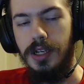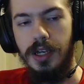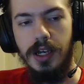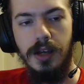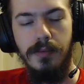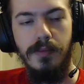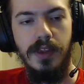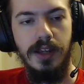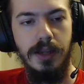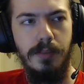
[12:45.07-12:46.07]
yeah.
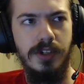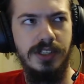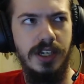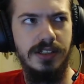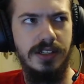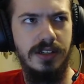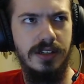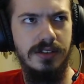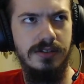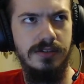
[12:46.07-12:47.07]
At that point, I guess
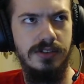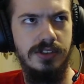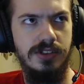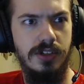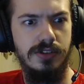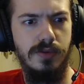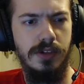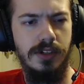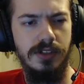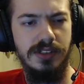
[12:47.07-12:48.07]
I can start
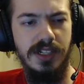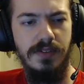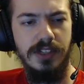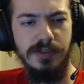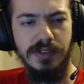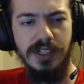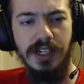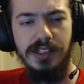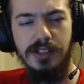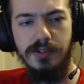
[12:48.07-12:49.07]
working on Devious
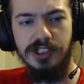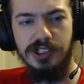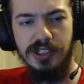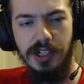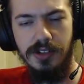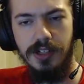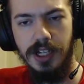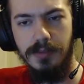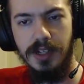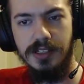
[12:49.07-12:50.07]
Mundanity, which is the other
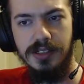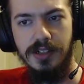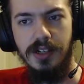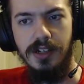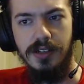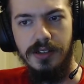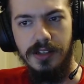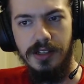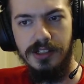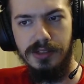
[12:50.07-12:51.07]
game that
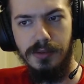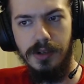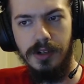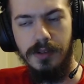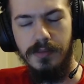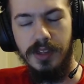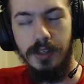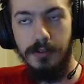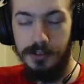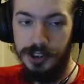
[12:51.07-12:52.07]
he's or
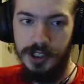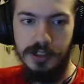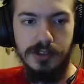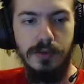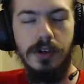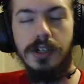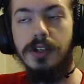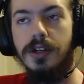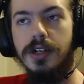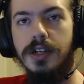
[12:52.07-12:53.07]
she's
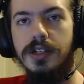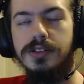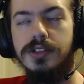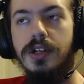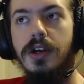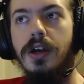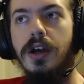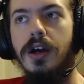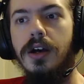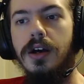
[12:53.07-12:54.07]
working on, I guess.
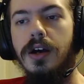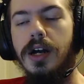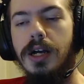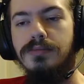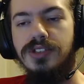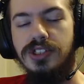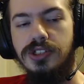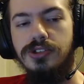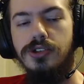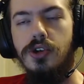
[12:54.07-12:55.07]
Um,
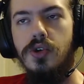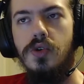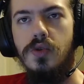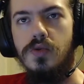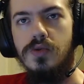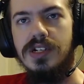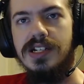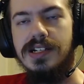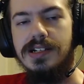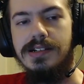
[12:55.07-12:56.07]
so,
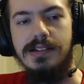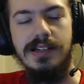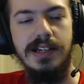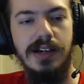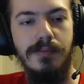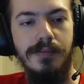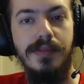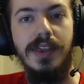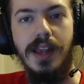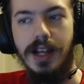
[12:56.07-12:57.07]
yeah.
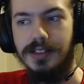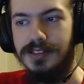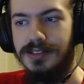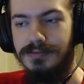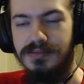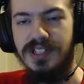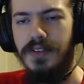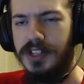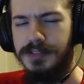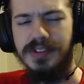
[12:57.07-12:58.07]
And
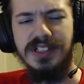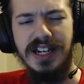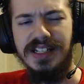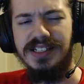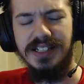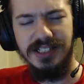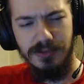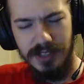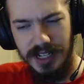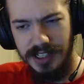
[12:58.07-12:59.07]
Devious Mundanity is
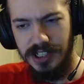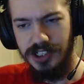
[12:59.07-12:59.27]
the one that has a